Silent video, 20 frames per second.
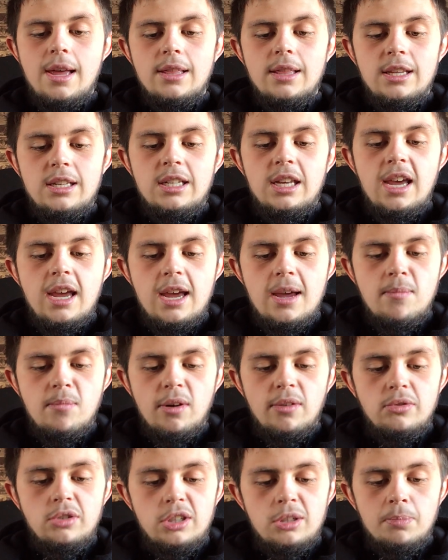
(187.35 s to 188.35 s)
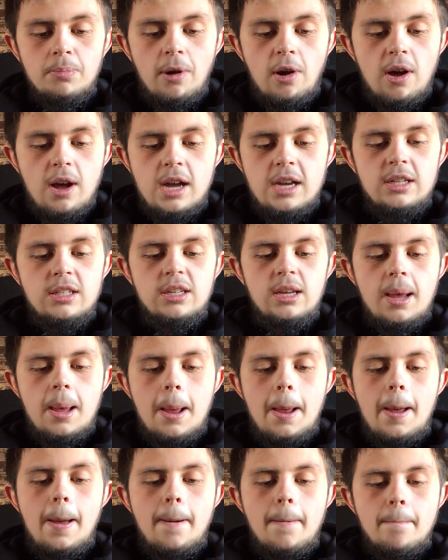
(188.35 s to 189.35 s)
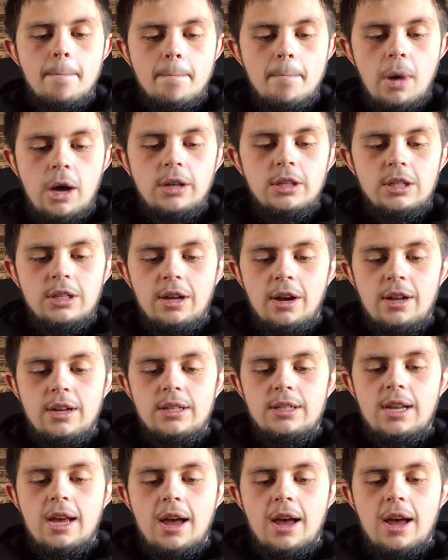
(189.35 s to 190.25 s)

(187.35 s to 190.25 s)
The team of spies must hunt